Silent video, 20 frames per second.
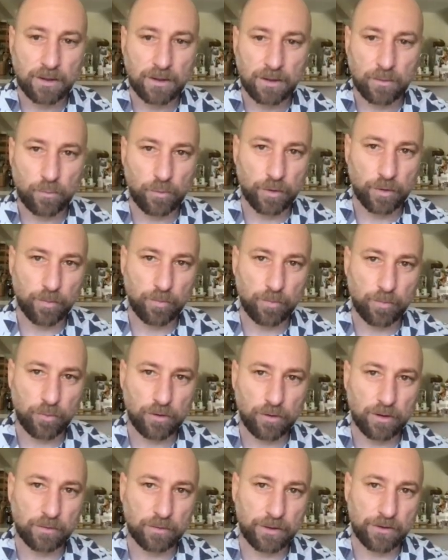So
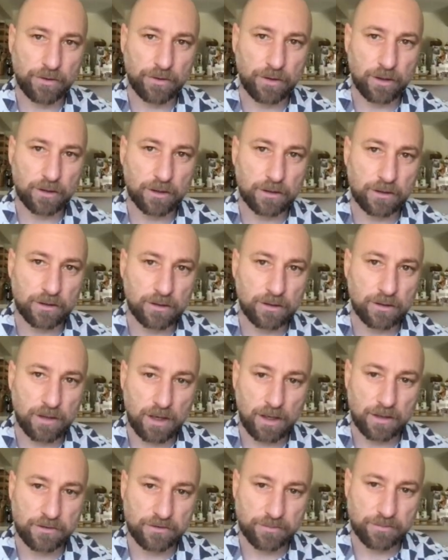we're born with
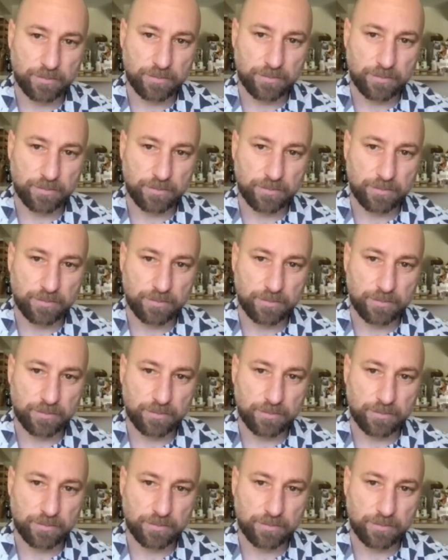all our